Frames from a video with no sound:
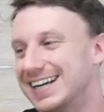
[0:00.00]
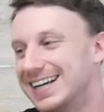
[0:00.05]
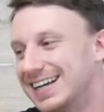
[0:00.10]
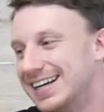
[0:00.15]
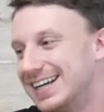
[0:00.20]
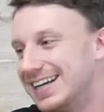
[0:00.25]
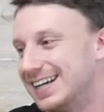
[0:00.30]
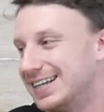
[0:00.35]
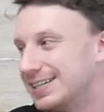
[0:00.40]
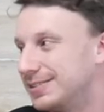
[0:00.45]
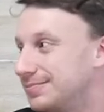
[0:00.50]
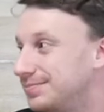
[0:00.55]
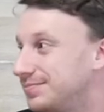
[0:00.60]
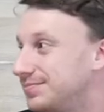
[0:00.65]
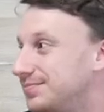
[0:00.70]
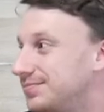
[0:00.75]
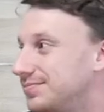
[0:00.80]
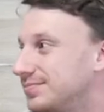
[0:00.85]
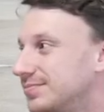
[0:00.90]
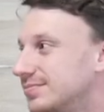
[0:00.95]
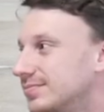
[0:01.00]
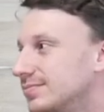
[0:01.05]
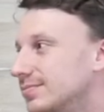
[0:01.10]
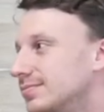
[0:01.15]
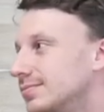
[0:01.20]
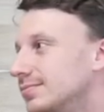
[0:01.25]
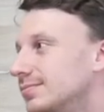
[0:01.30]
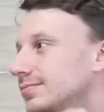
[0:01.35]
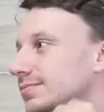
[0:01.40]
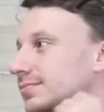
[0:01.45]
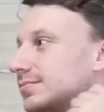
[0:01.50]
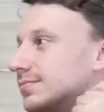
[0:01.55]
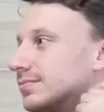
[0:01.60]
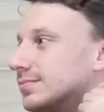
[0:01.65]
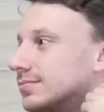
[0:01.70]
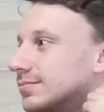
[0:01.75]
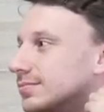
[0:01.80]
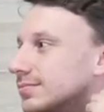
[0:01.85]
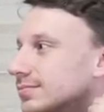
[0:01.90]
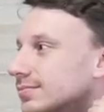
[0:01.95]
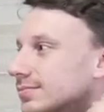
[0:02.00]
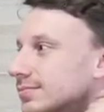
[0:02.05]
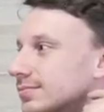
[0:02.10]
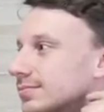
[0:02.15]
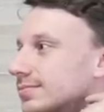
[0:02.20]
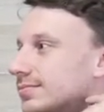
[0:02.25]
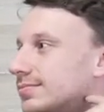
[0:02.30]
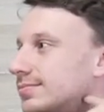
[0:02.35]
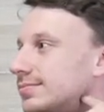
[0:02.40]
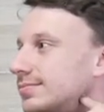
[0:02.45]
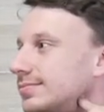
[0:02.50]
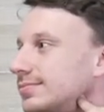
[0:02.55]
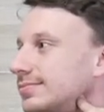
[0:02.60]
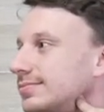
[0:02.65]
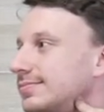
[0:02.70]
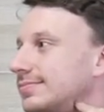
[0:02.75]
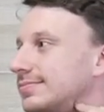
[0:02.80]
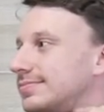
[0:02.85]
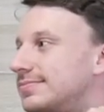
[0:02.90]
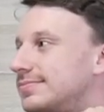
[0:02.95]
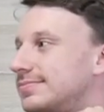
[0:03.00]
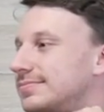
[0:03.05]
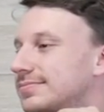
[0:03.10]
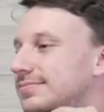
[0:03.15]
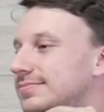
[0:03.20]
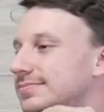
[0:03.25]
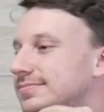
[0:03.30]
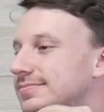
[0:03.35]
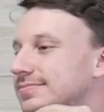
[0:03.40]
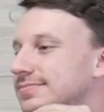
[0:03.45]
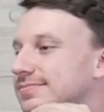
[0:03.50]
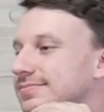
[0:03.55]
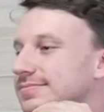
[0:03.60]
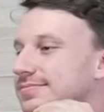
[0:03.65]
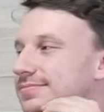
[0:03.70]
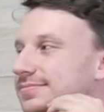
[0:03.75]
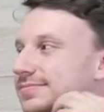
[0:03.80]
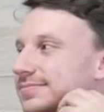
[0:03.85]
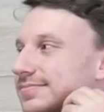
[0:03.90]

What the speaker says: This person isn't speaking.